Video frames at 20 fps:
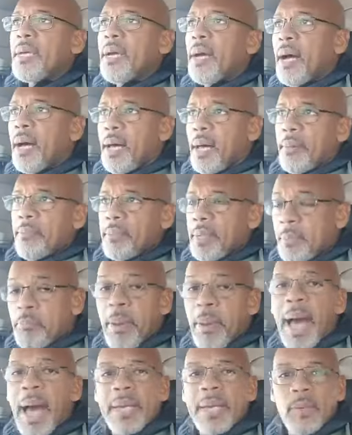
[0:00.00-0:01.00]
um,
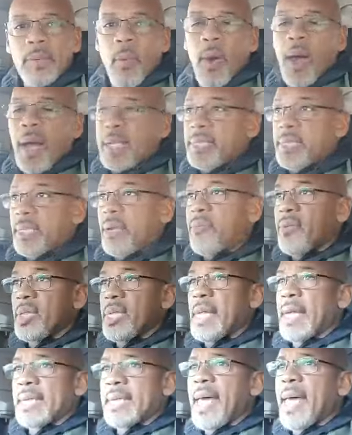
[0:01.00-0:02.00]
body-wise and
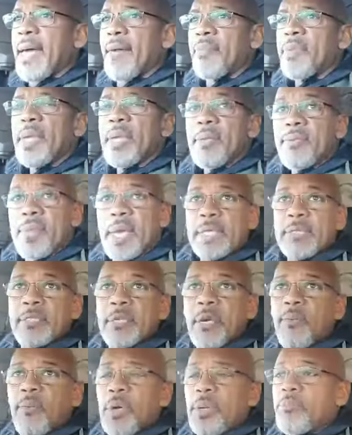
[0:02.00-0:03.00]
everything like that, that
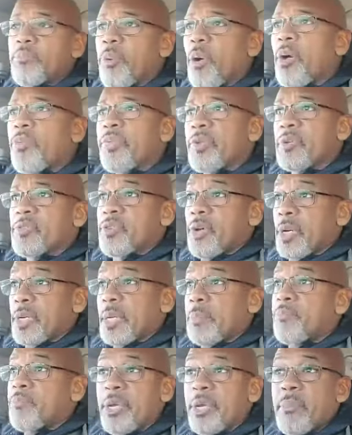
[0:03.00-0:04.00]
someone bought the truck
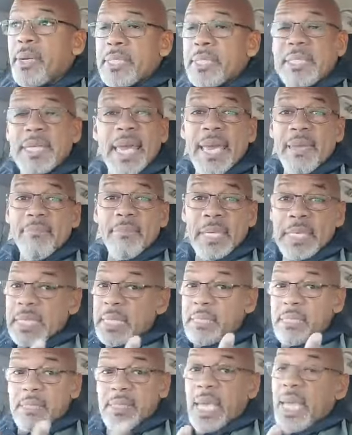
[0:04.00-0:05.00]
and pretty much gave me
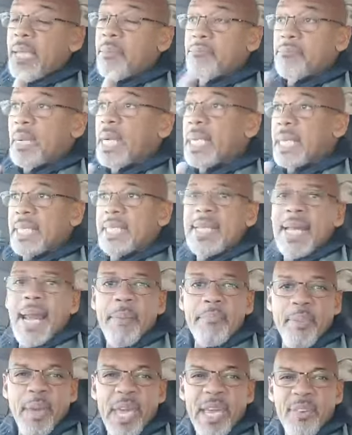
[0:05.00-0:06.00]
the same money that I
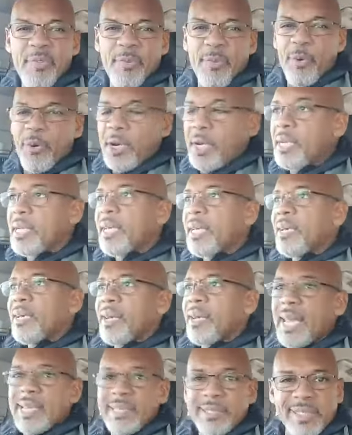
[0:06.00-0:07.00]
paid for it
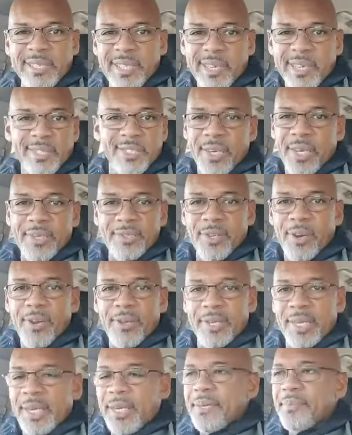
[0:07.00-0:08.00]
like six years
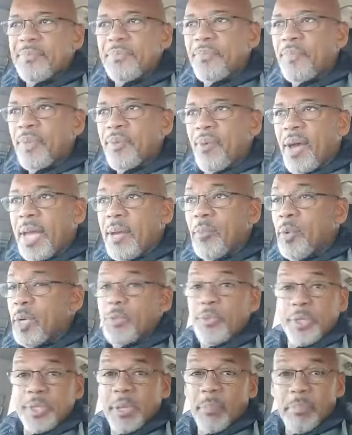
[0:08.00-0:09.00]
earlier, right?
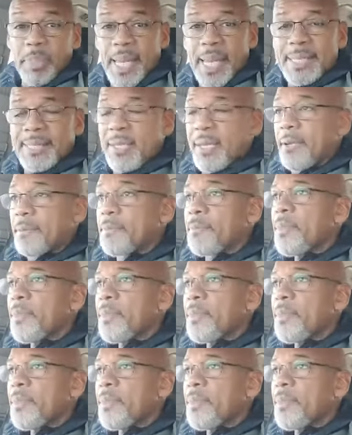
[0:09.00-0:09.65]
Which was a blessing.